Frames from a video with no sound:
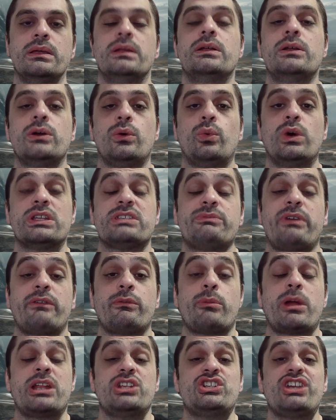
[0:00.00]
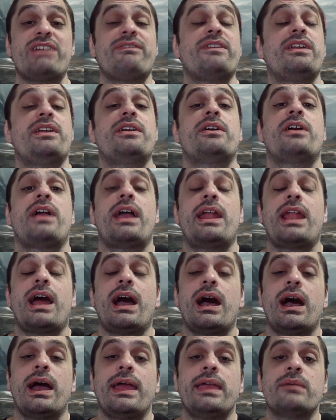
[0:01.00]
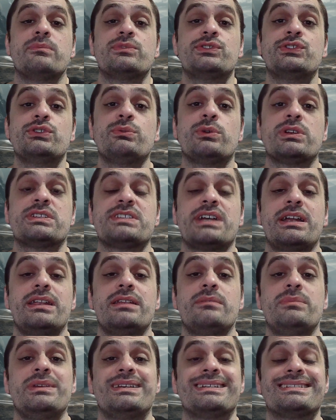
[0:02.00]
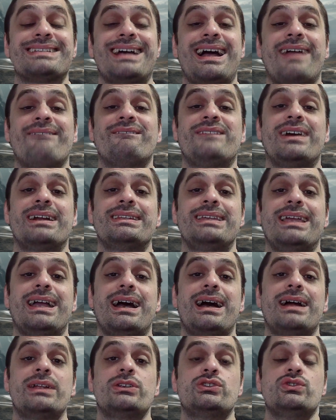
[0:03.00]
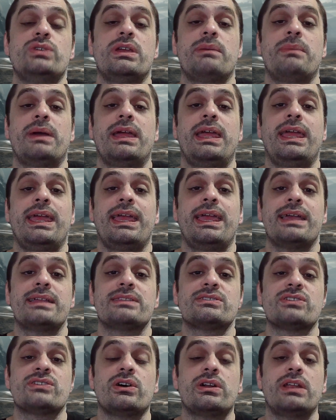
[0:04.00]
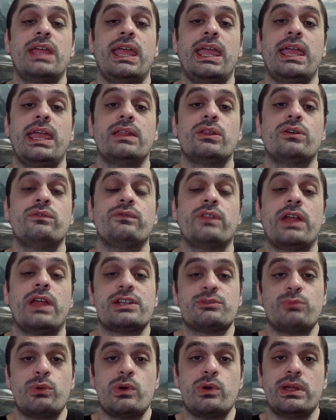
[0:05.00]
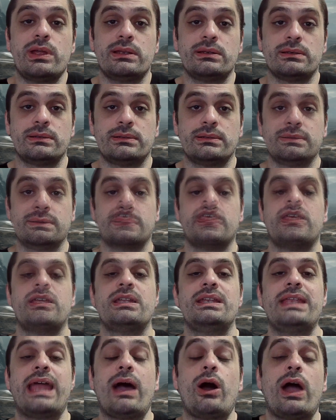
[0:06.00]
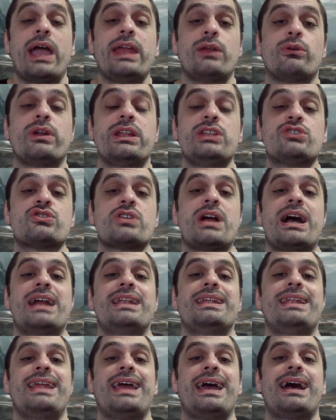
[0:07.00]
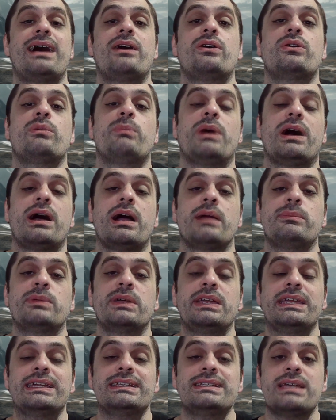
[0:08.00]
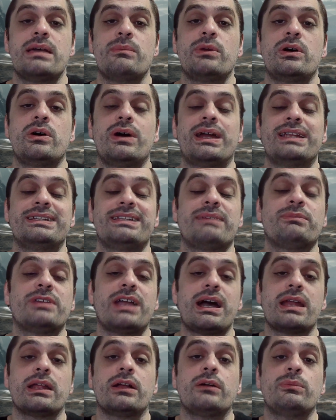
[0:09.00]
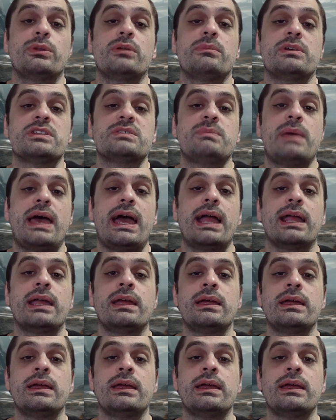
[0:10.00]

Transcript: What's up everybody, Jeff here, and I am super excited because I finally got to get my hands on Halo Flashpoint. Now, I had already tried it out by playing a demo at Adepticon a couple of months back,